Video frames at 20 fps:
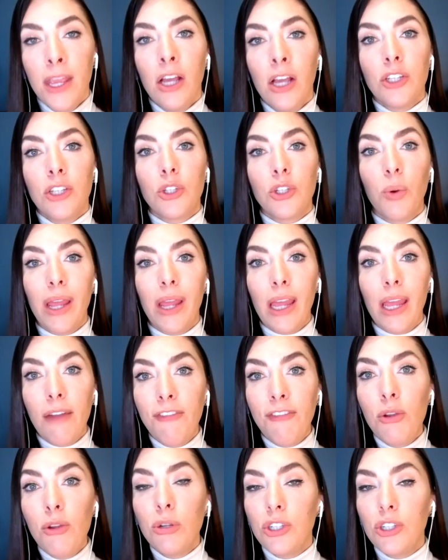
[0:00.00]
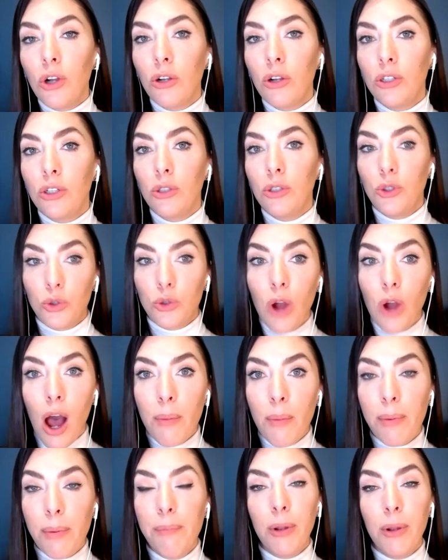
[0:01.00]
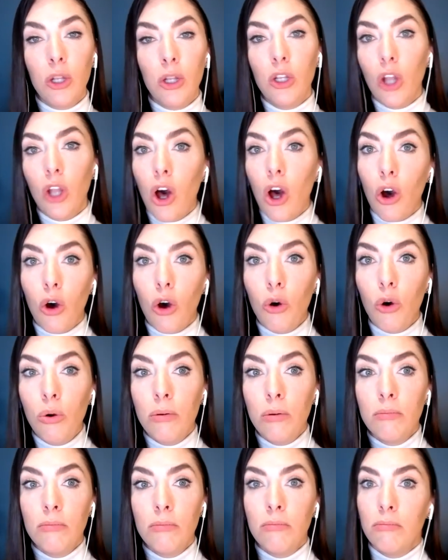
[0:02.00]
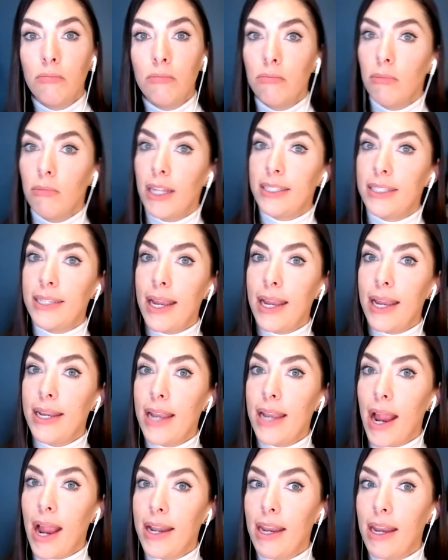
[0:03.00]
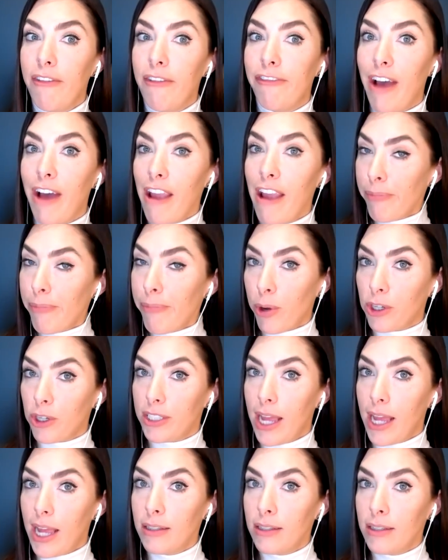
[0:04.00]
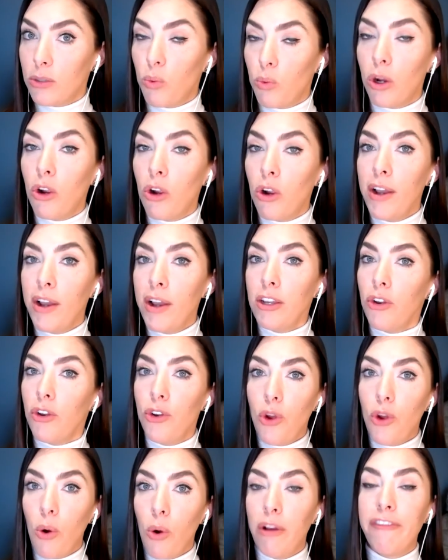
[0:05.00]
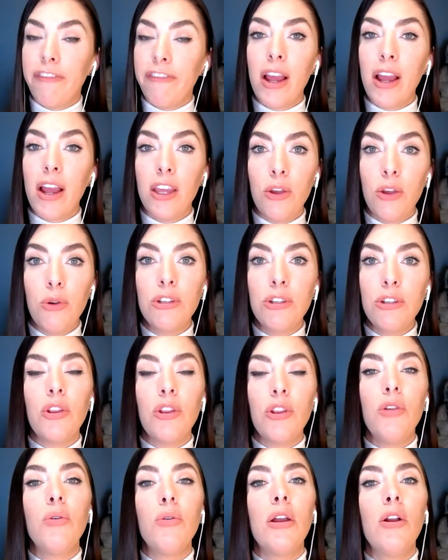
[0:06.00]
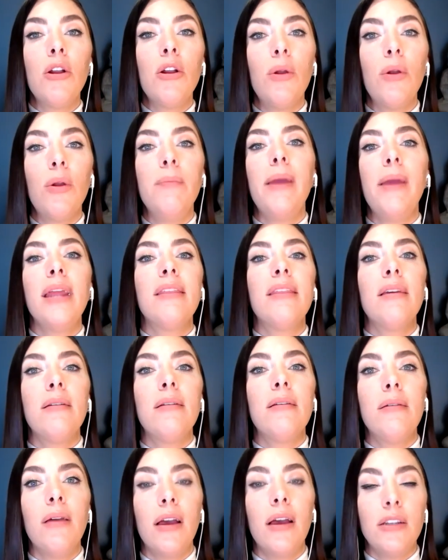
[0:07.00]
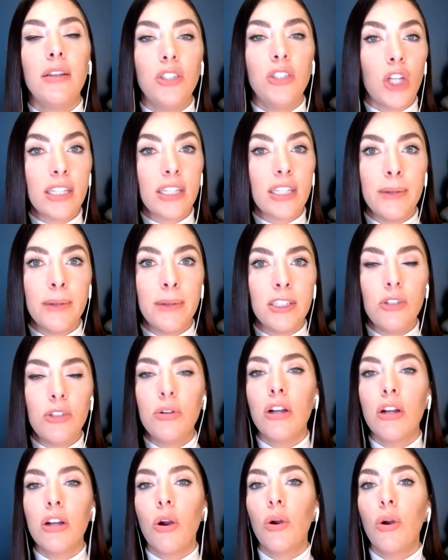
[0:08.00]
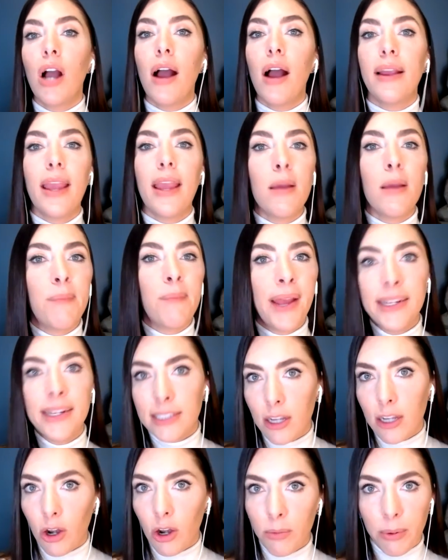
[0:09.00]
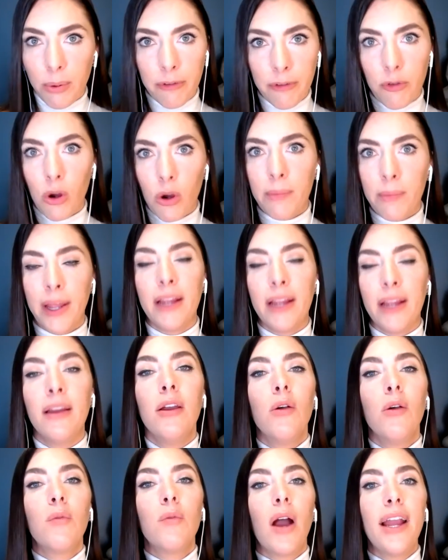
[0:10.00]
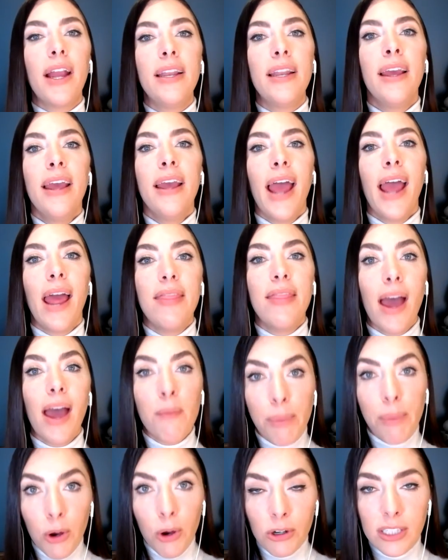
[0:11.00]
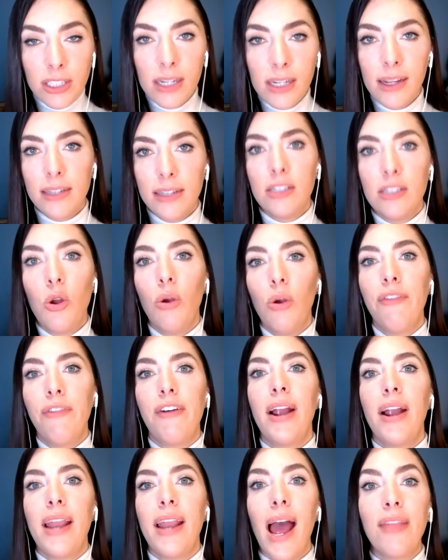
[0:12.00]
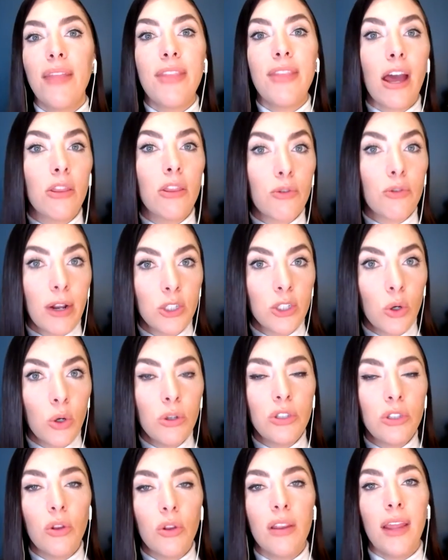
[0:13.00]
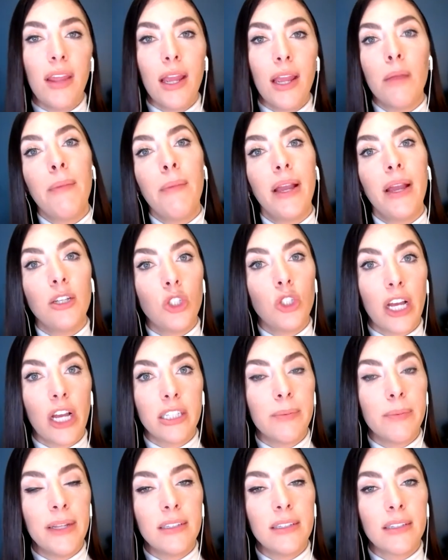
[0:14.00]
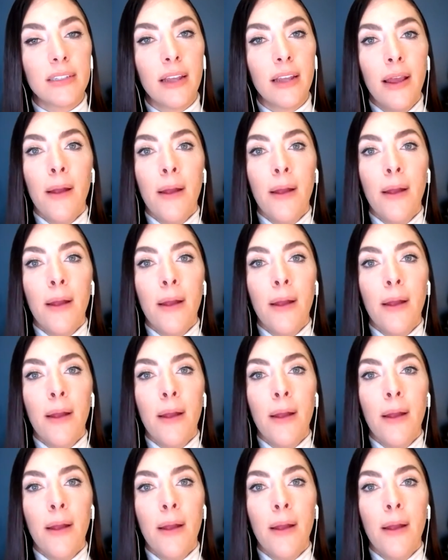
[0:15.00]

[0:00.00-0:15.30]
So if you start to drop below, let's say ninety-five percent, we're going to notify you so that you can go and make the adjustments. You can go cut campaigns that aren't performing, right? And that person gets notified at that threshold so that they can make adjustments.